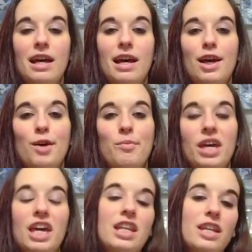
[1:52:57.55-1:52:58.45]

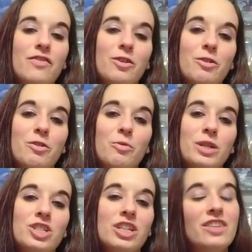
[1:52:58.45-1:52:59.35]
And if you're
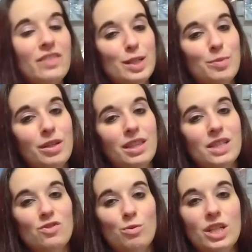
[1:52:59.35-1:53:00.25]
watching on Facebook,
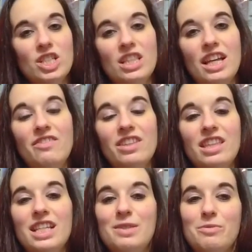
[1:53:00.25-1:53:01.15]
thanks for watching live with
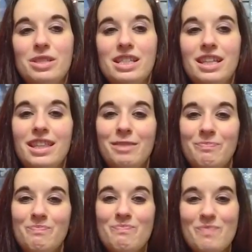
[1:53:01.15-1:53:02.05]
us. We'll see you then.
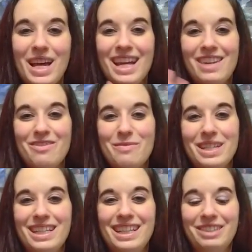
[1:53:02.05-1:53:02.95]
Bye,
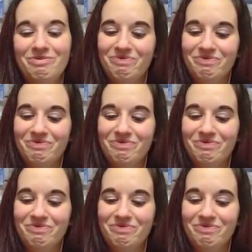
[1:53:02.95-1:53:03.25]
everybody.